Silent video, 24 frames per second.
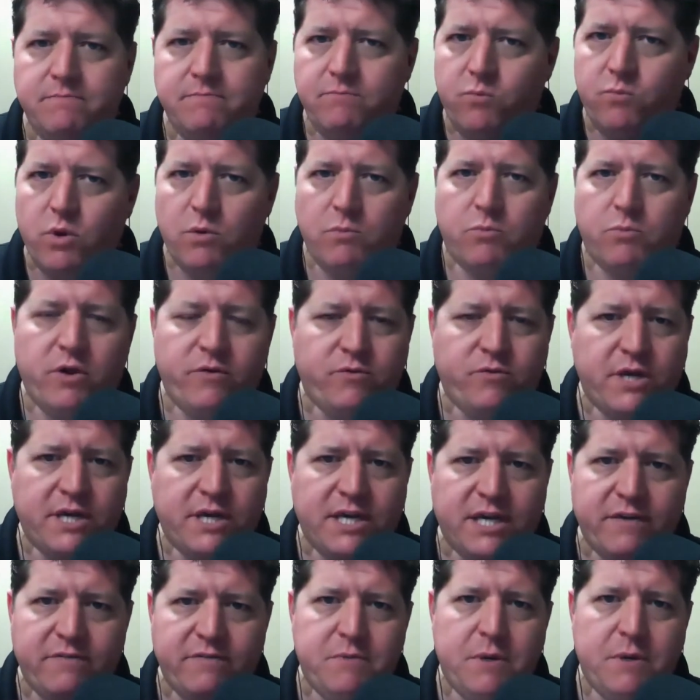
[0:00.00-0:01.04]
Real briefly,
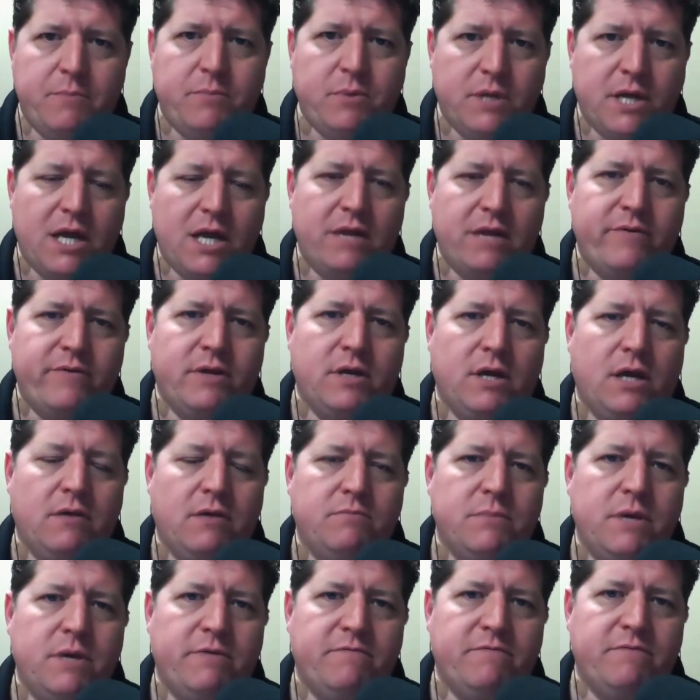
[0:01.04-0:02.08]
give people kind
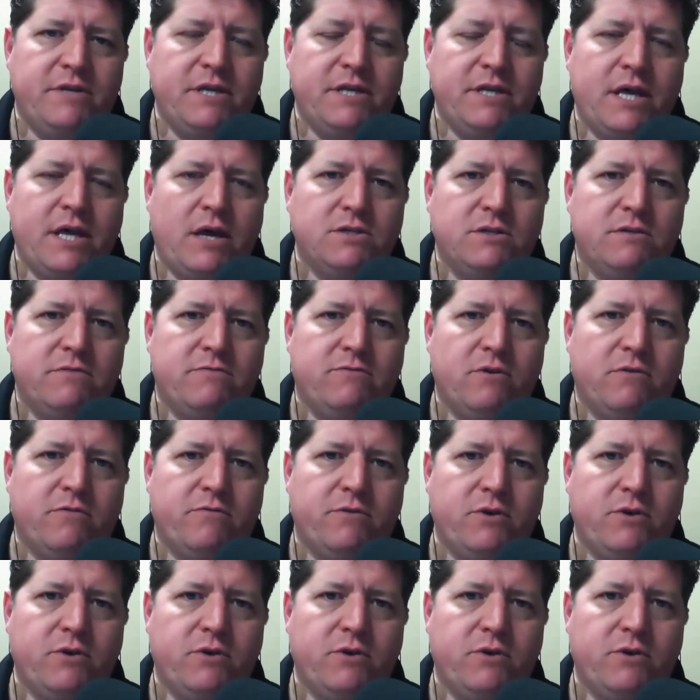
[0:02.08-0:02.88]
of a 50,000-foot